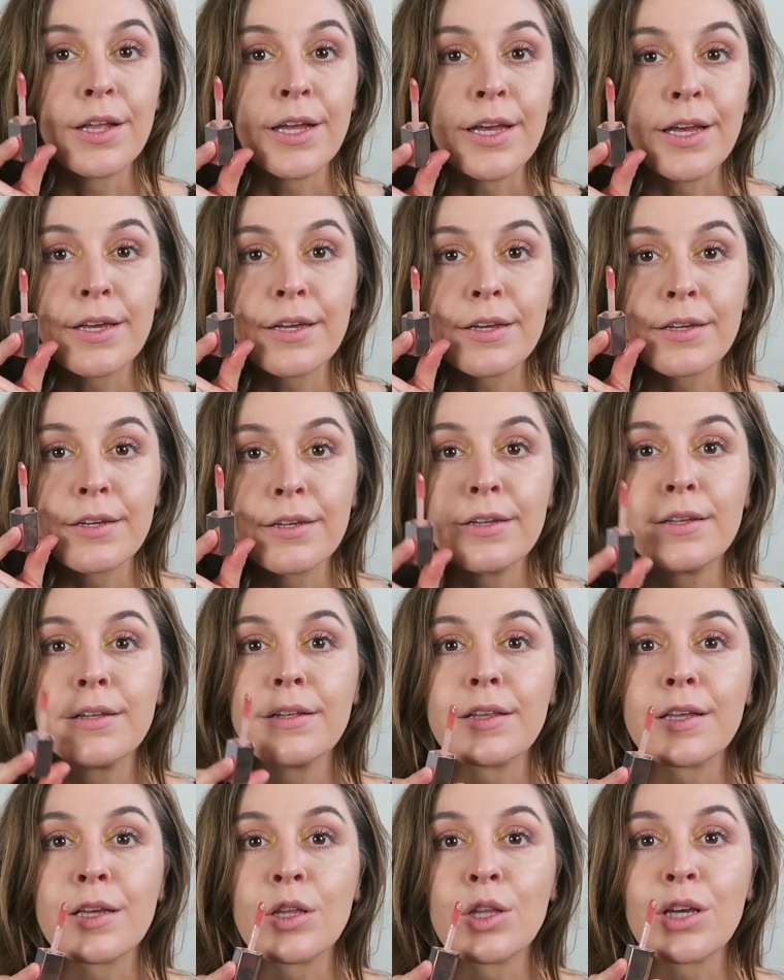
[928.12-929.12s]
Like,
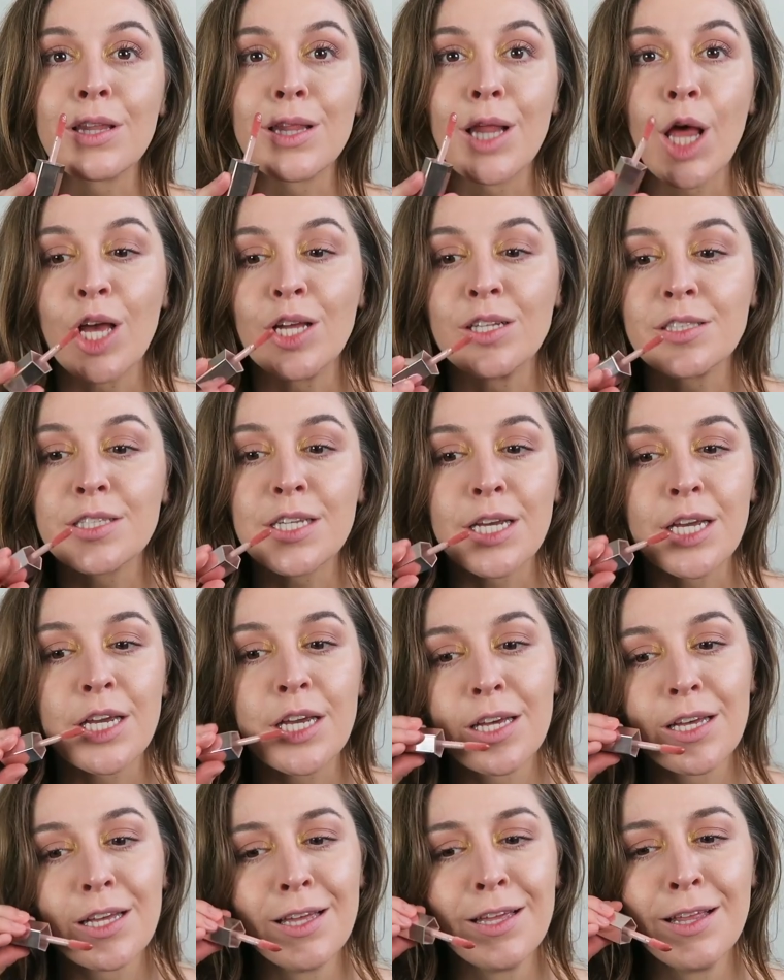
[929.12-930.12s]
like look at that. It's
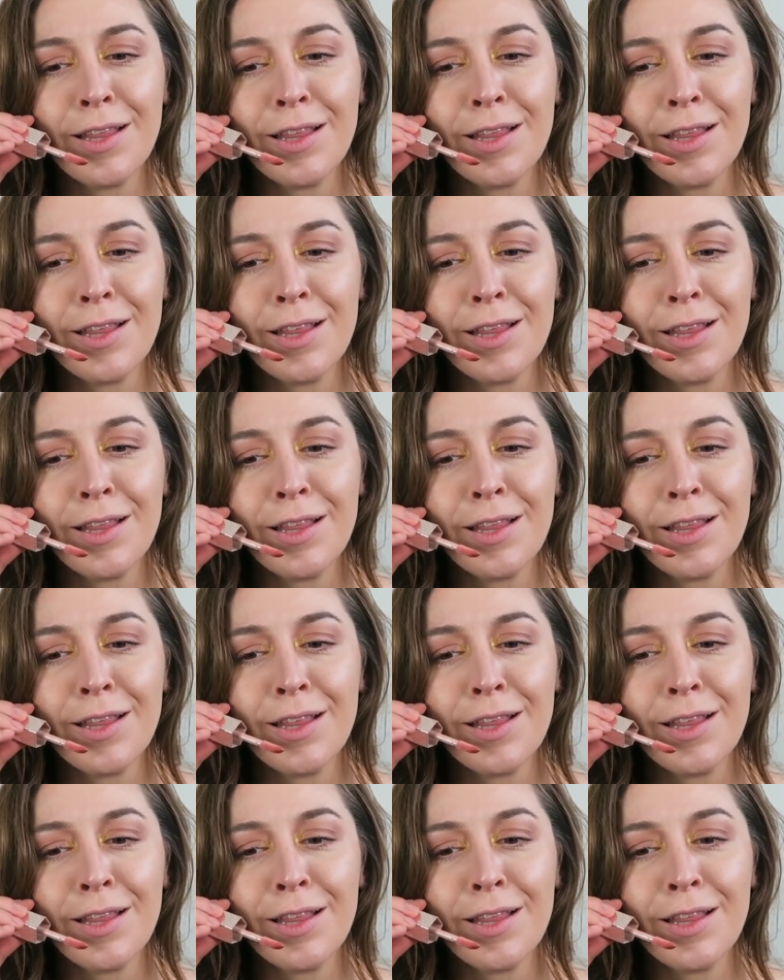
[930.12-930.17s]
like